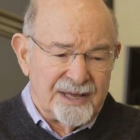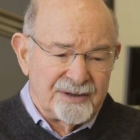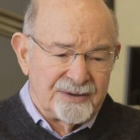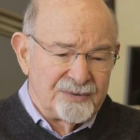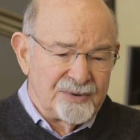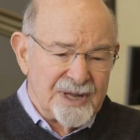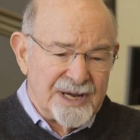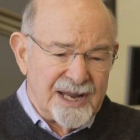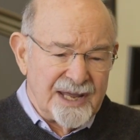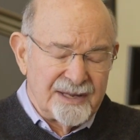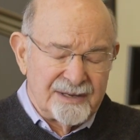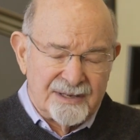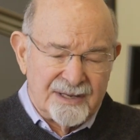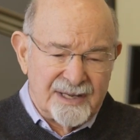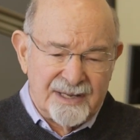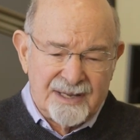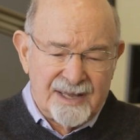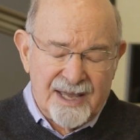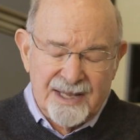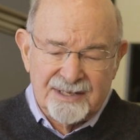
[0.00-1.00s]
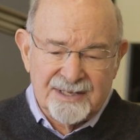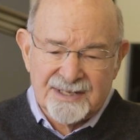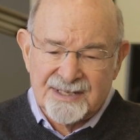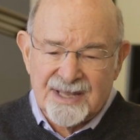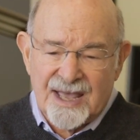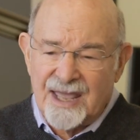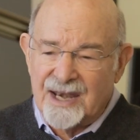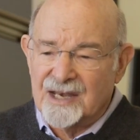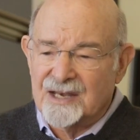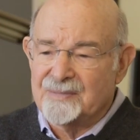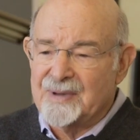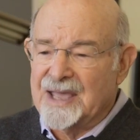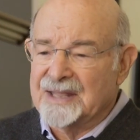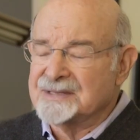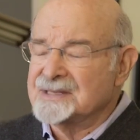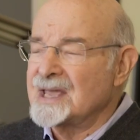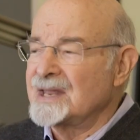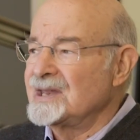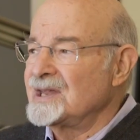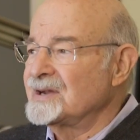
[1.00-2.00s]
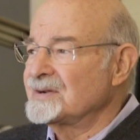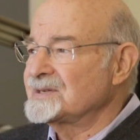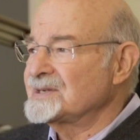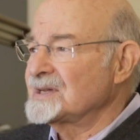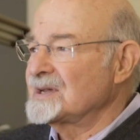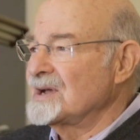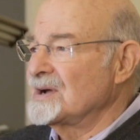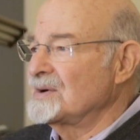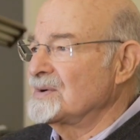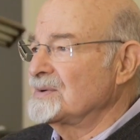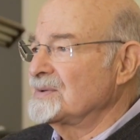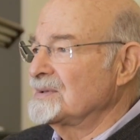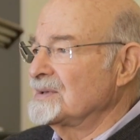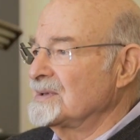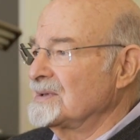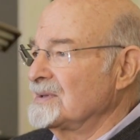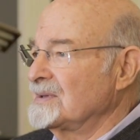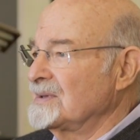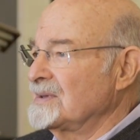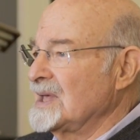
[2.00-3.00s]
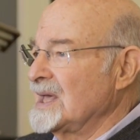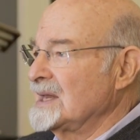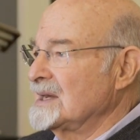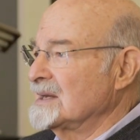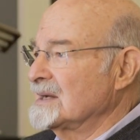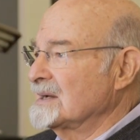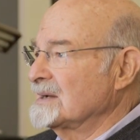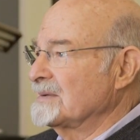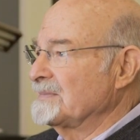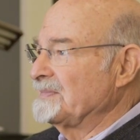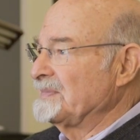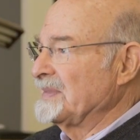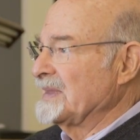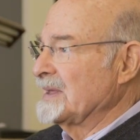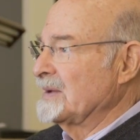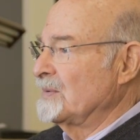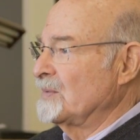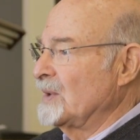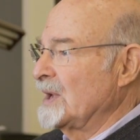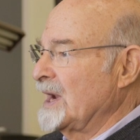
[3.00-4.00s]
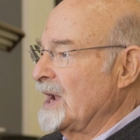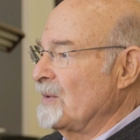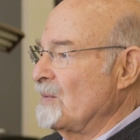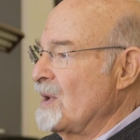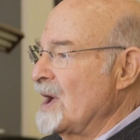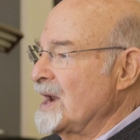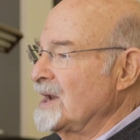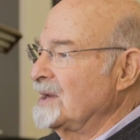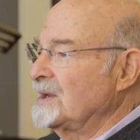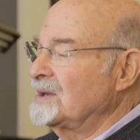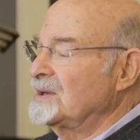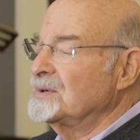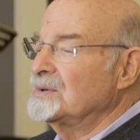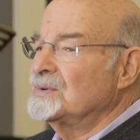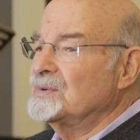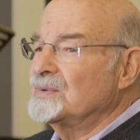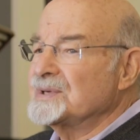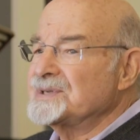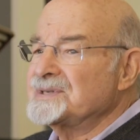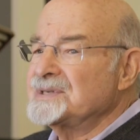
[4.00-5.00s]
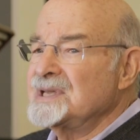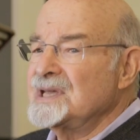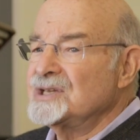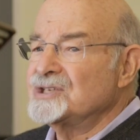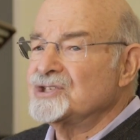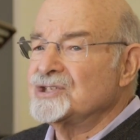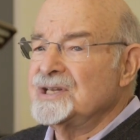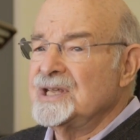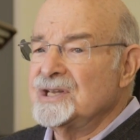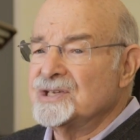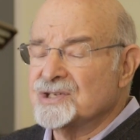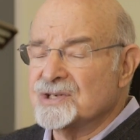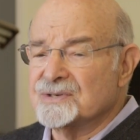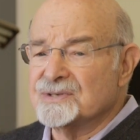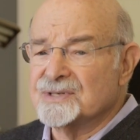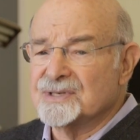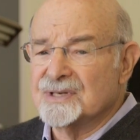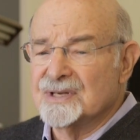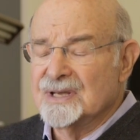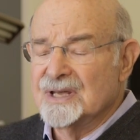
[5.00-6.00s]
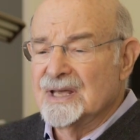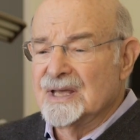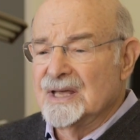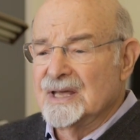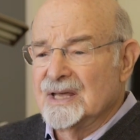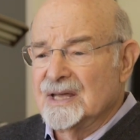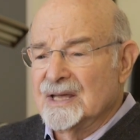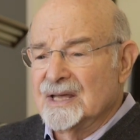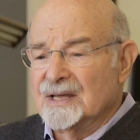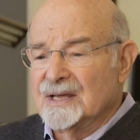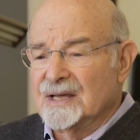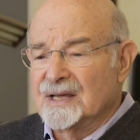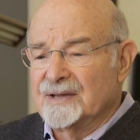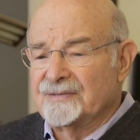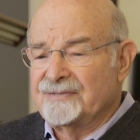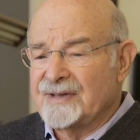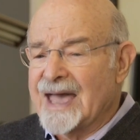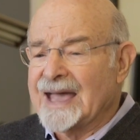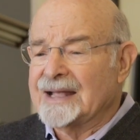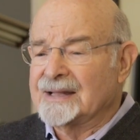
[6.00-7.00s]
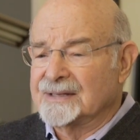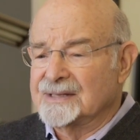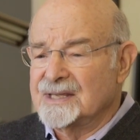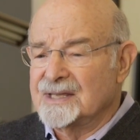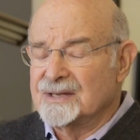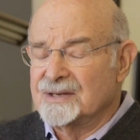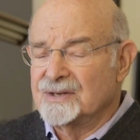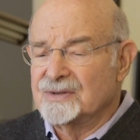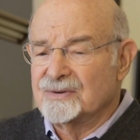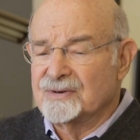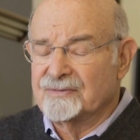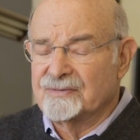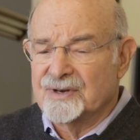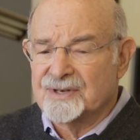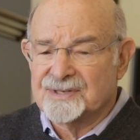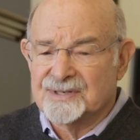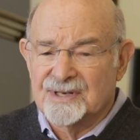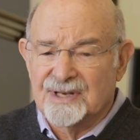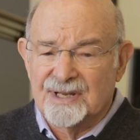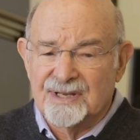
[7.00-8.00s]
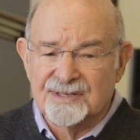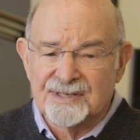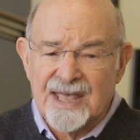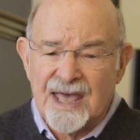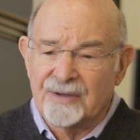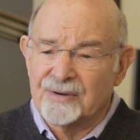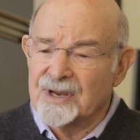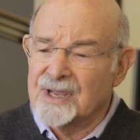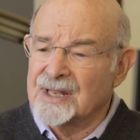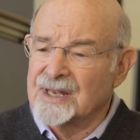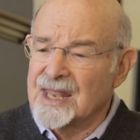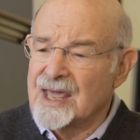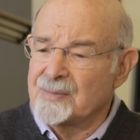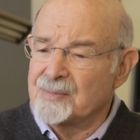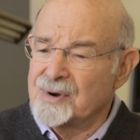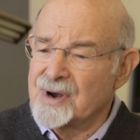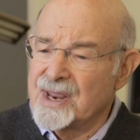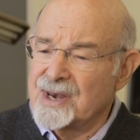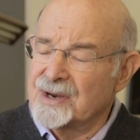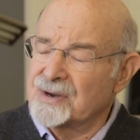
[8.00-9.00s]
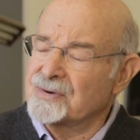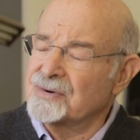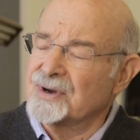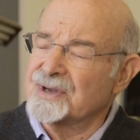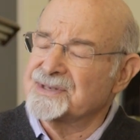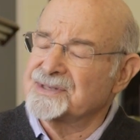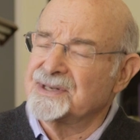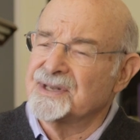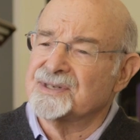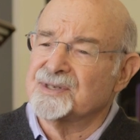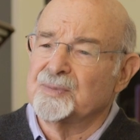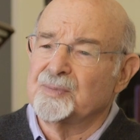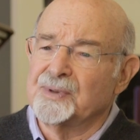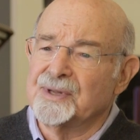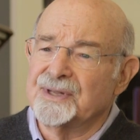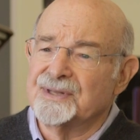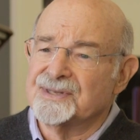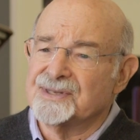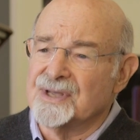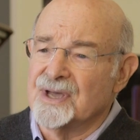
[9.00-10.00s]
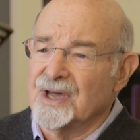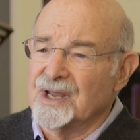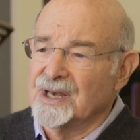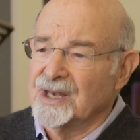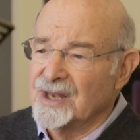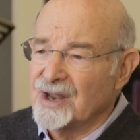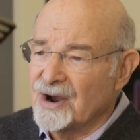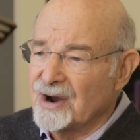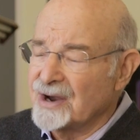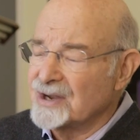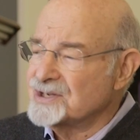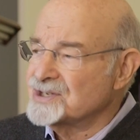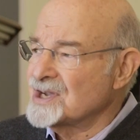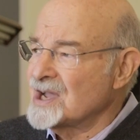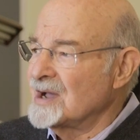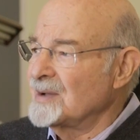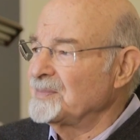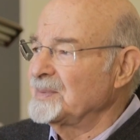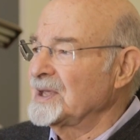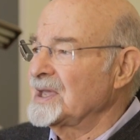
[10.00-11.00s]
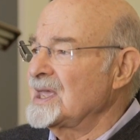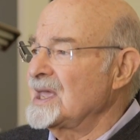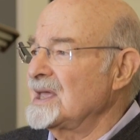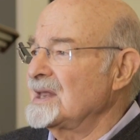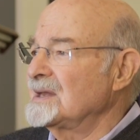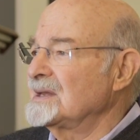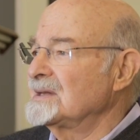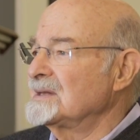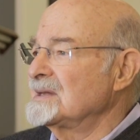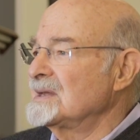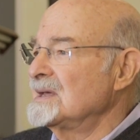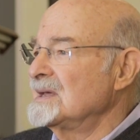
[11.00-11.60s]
When I decided about 10 years ago that what I wanted to do was teach teachers, faculty in universities, how to collaborate across disciplines on large, complicated